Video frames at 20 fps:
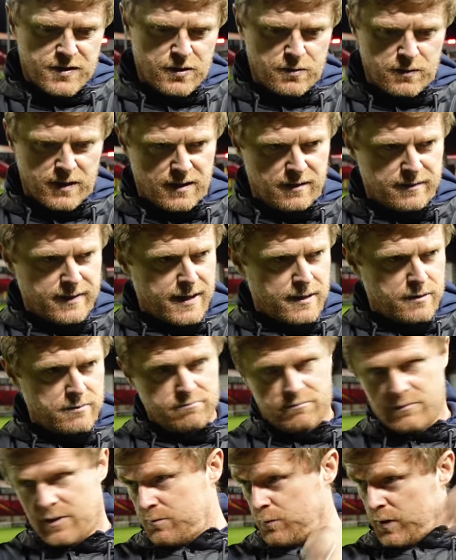2-0 down,
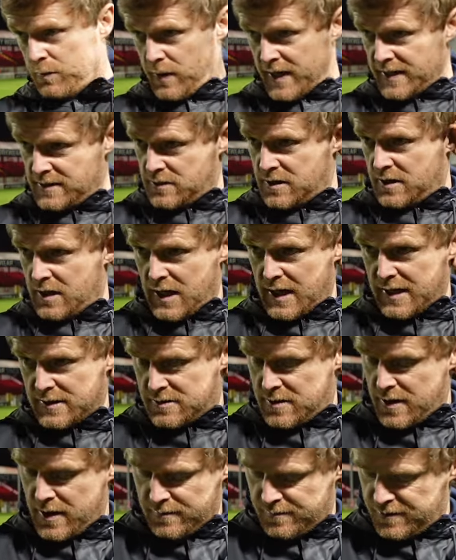and we wasted the
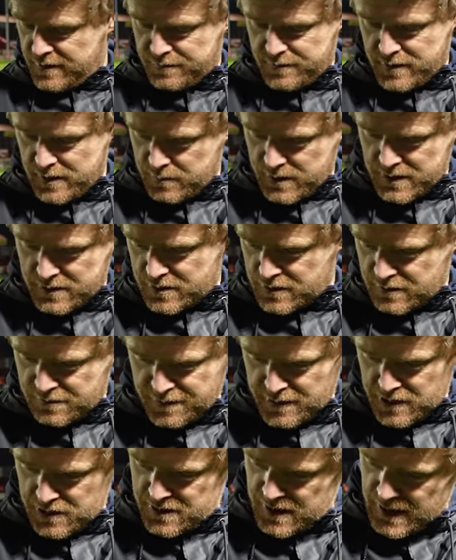last 10, 15 minutes of the
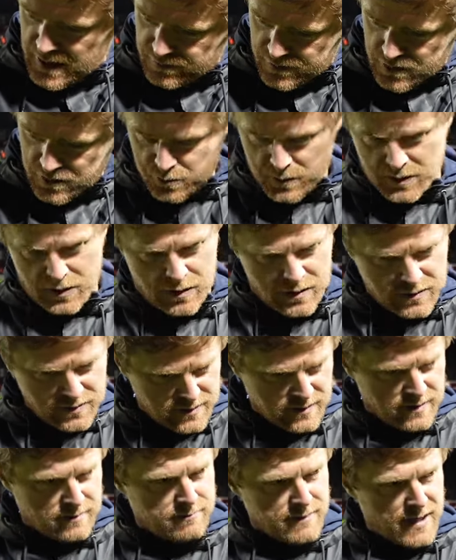first half because we
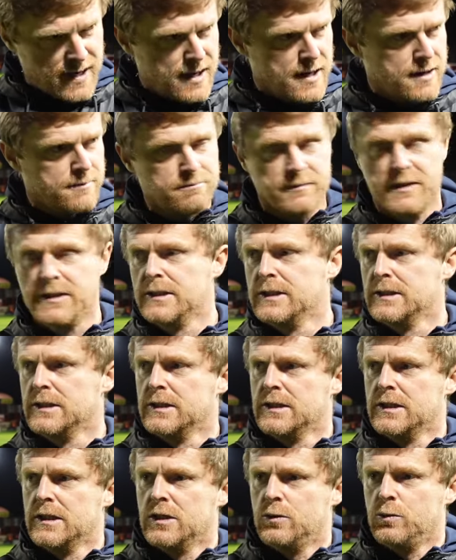lost calm.
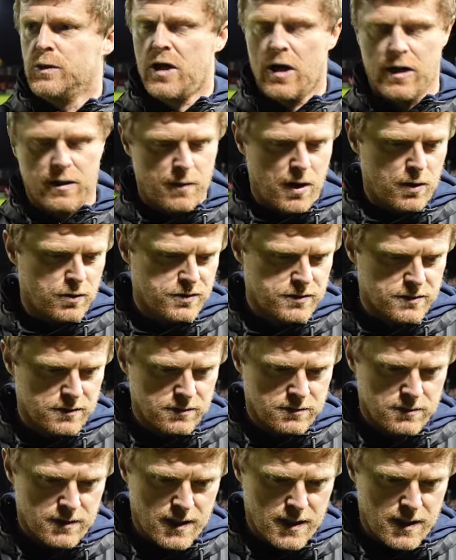We got emotional.